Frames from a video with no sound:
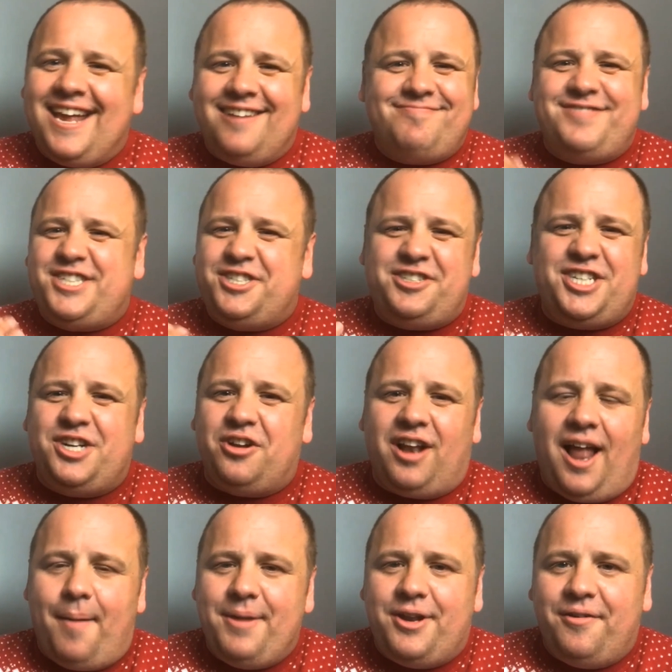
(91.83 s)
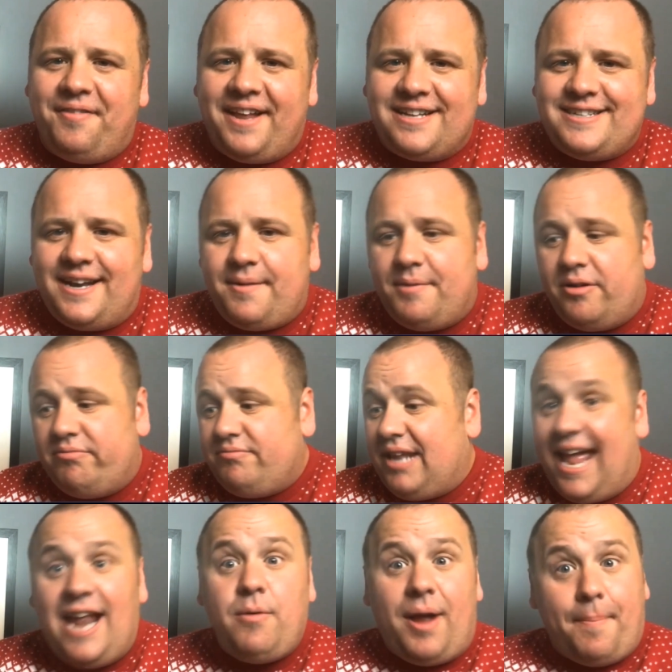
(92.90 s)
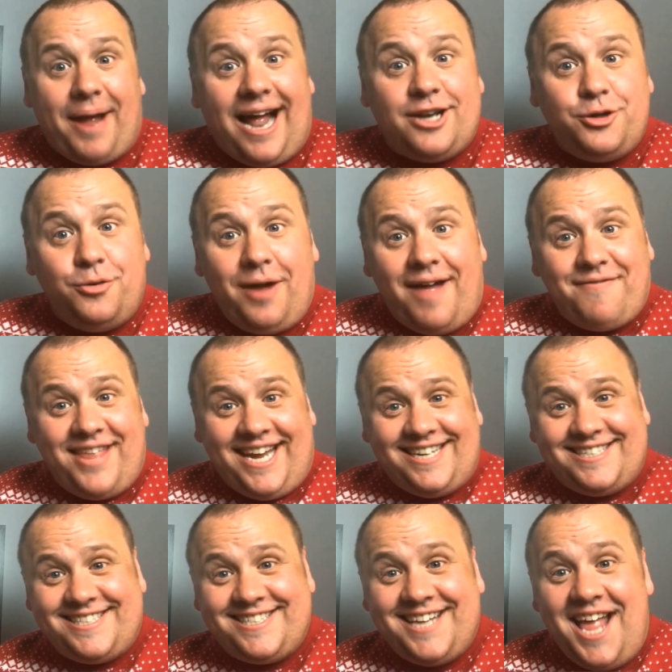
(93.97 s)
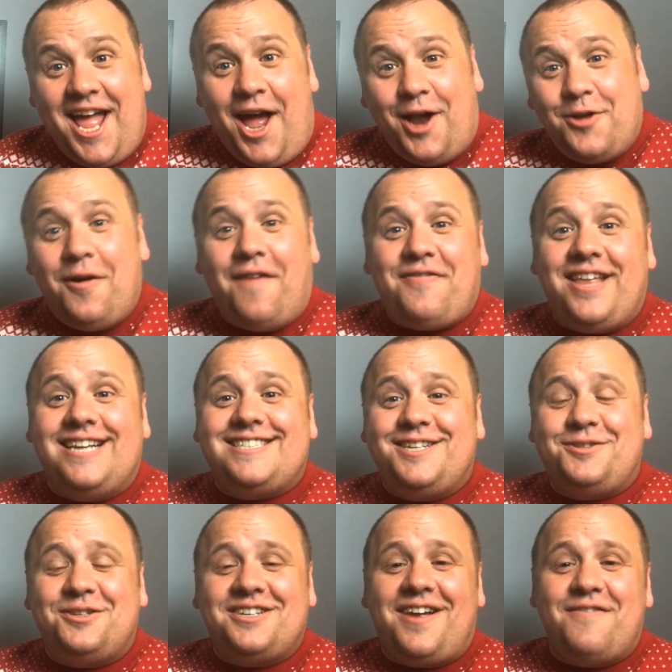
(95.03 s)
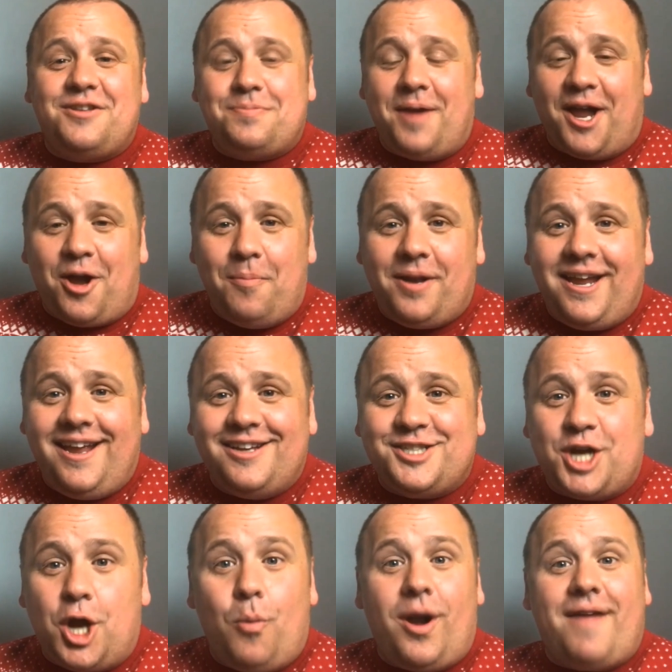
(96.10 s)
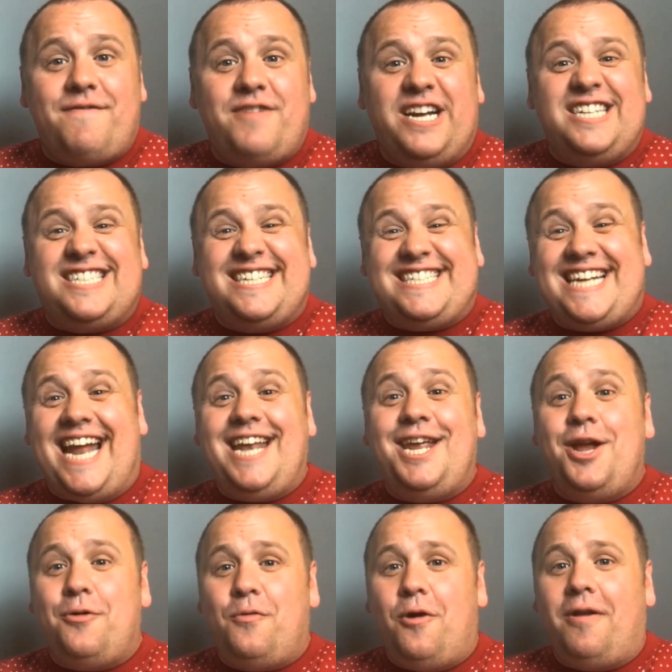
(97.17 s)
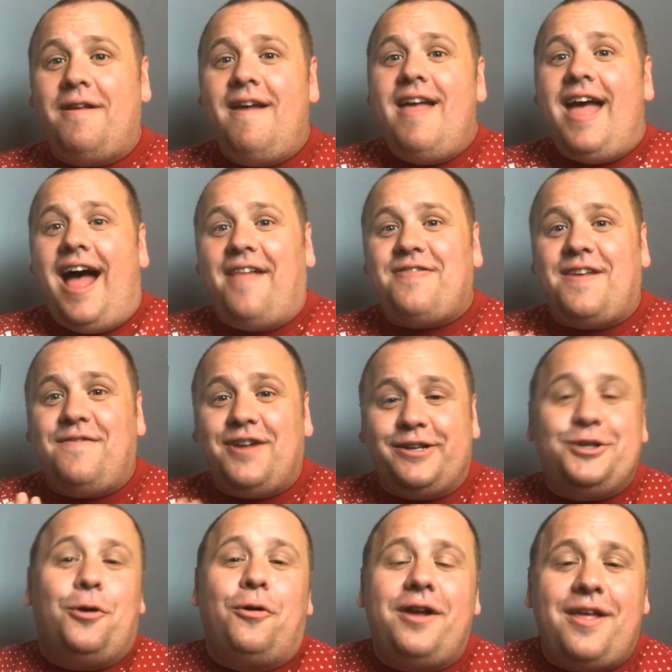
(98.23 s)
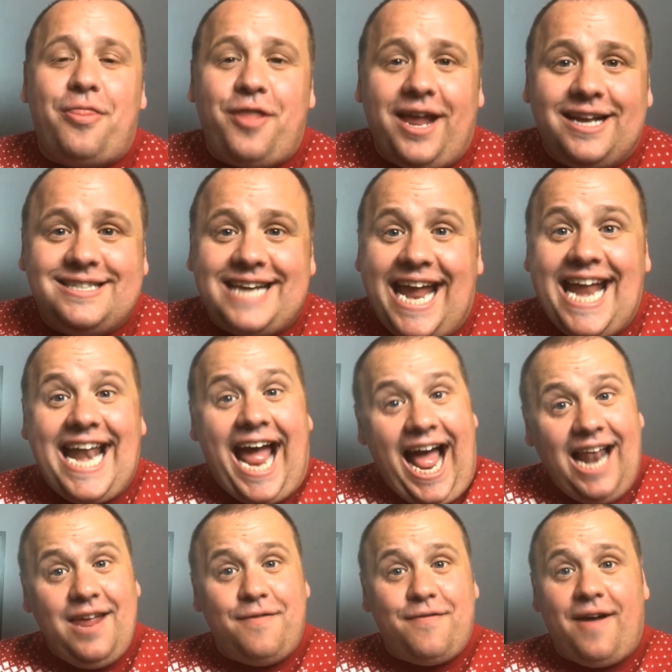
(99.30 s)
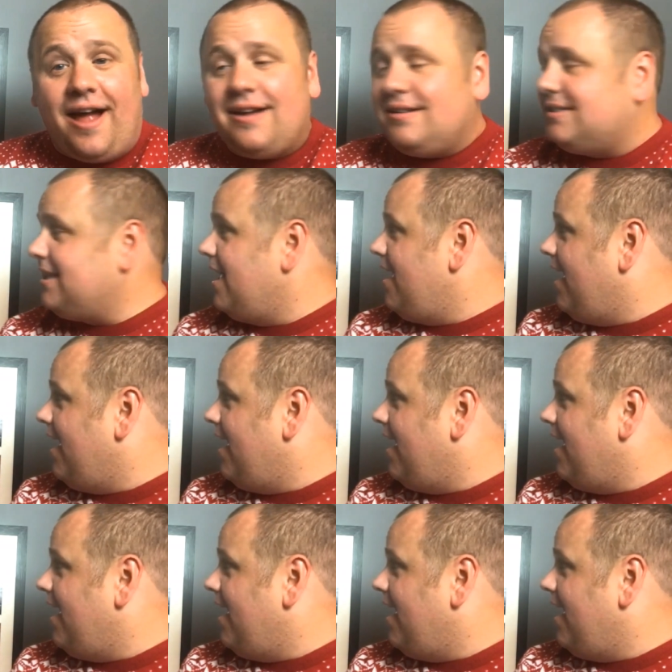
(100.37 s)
she doesn't like me doing that anymore. Anyway, but I do have this. This was given to me a couple of years ago when I finished a 10-year run at the Victoria Theatre in Halifax.